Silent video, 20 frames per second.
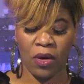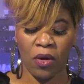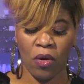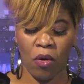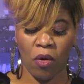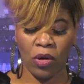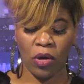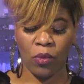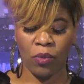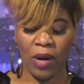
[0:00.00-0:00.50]

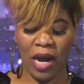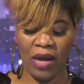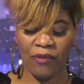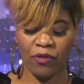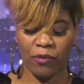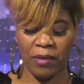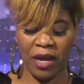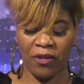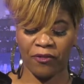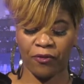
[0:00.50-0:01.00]
On
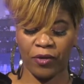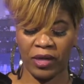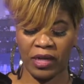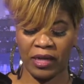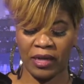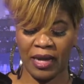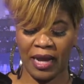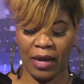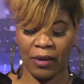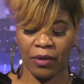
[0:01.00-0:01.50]
arrival, my friend
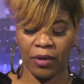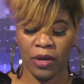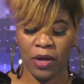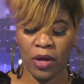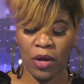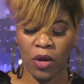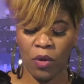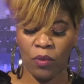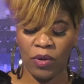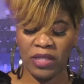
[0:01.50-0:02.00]
and I,
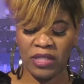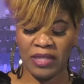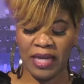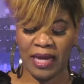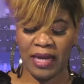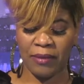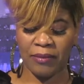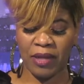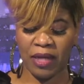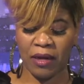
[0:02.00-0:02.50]
we
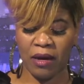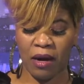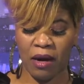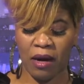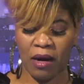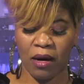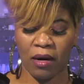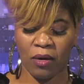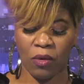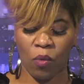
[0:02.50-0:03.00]
sat in the
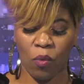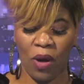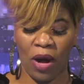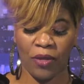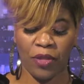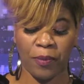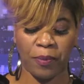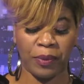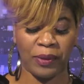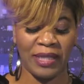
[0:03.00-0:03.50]
car while
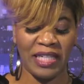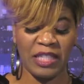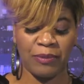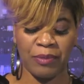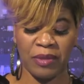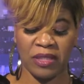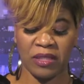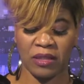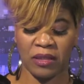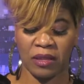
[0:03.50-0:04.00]
the
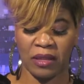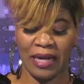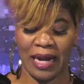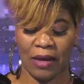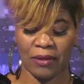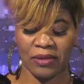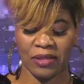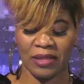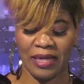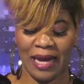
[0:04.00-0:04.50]
policeman stood
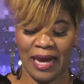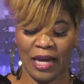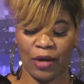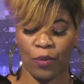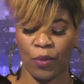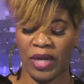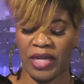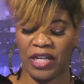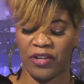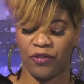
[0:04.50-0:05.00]
outside
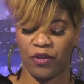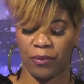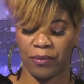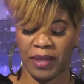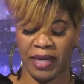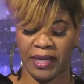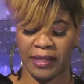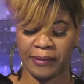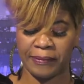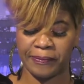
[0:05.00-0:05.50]
waiting for
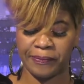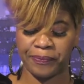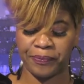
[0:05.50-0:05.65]
me.